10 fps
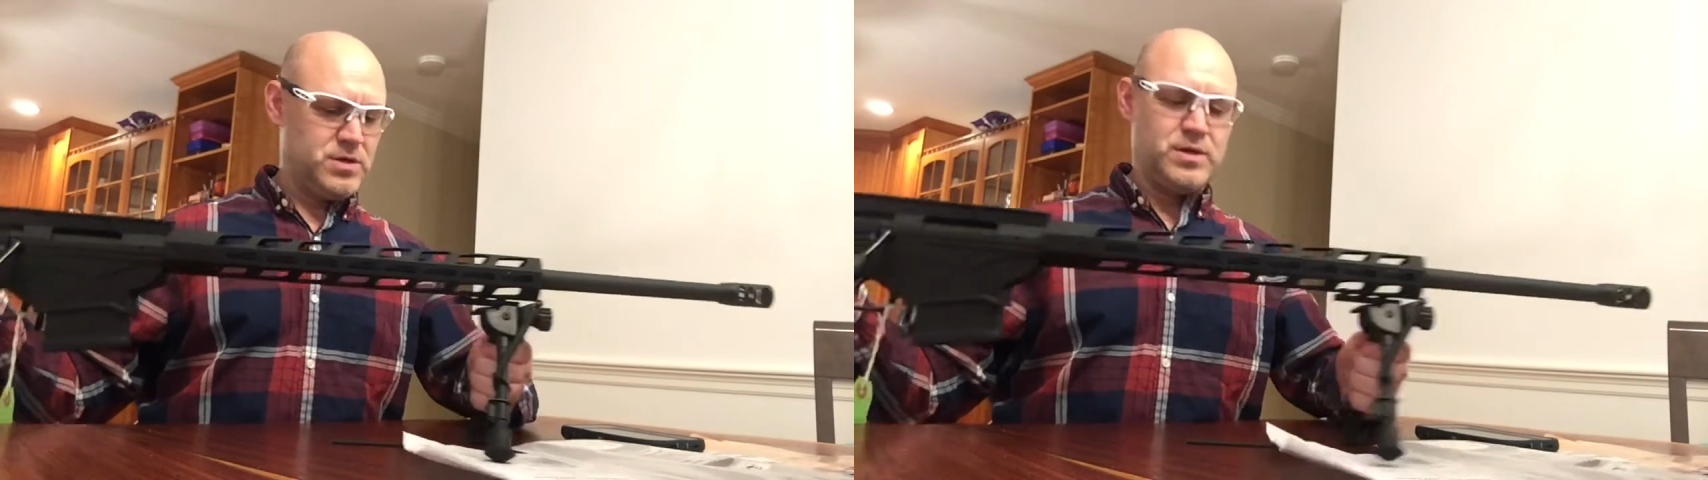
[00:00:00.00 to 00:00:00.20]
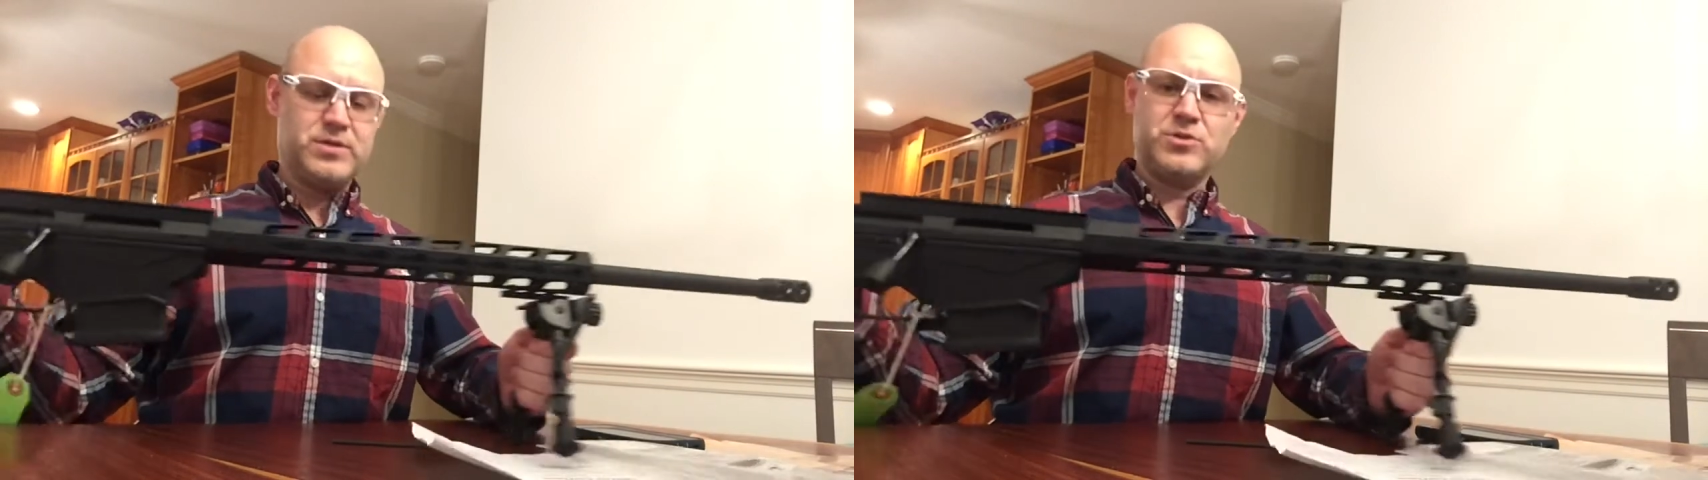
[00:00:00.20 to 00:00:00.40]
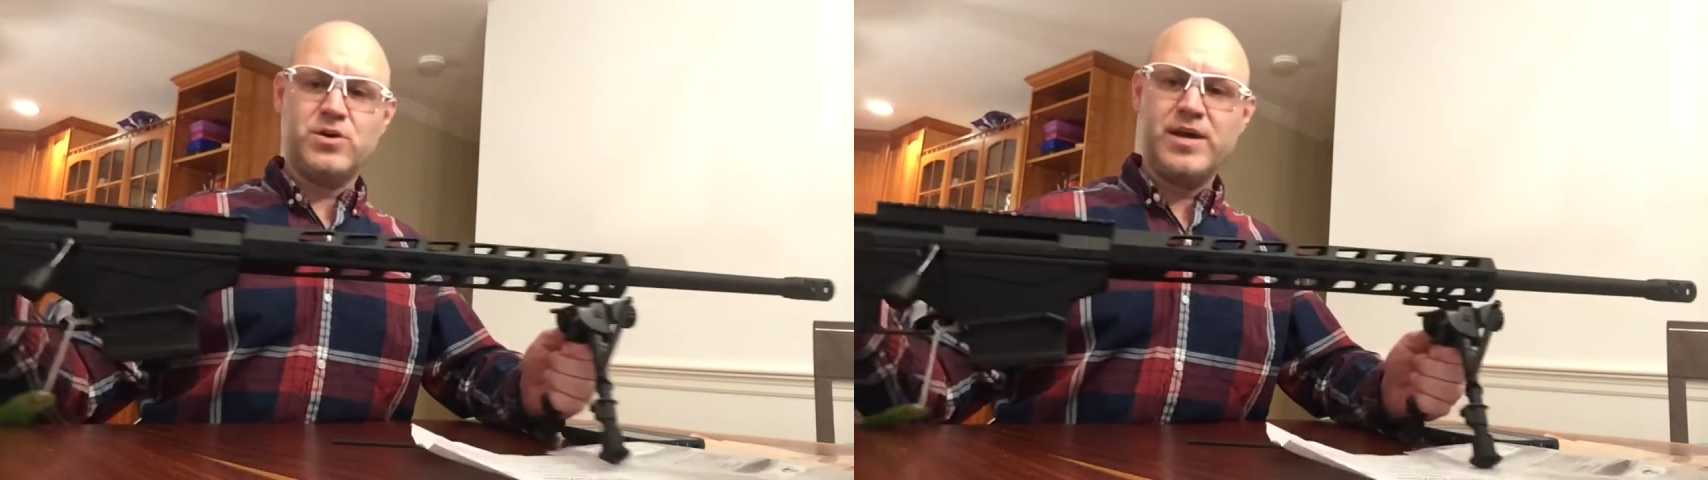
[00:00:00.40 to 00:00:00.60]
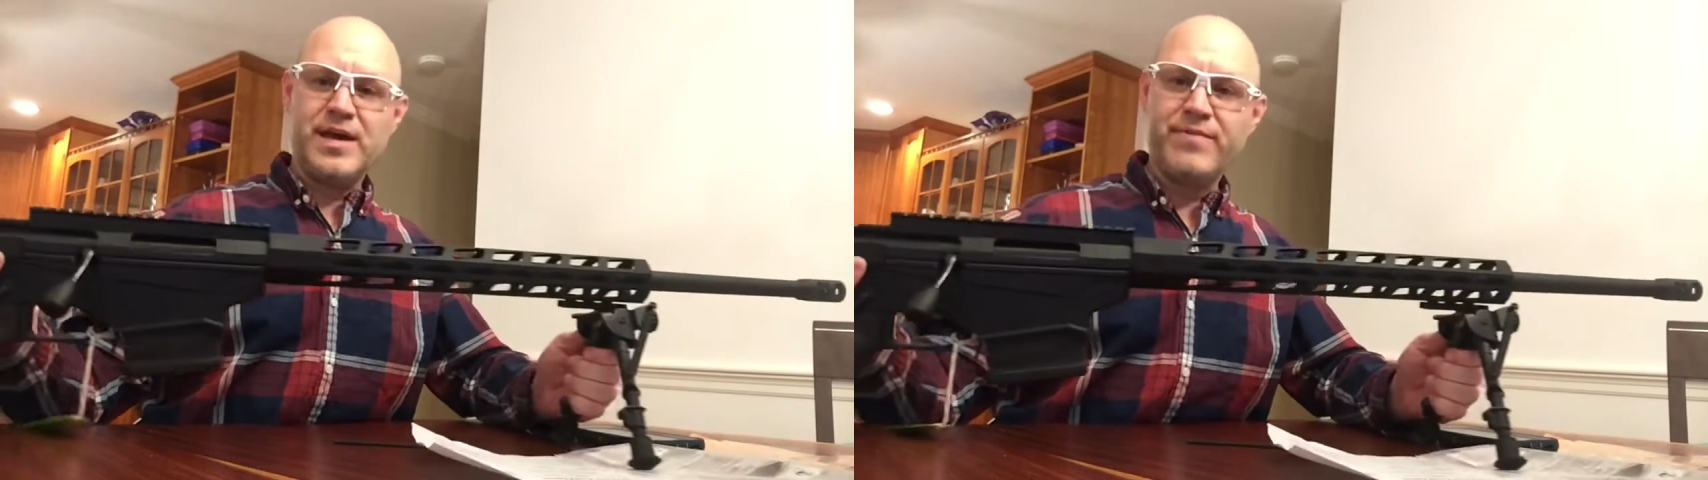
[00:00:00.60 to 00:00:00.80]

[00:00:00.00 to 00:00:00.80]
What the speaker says: And that's all I have.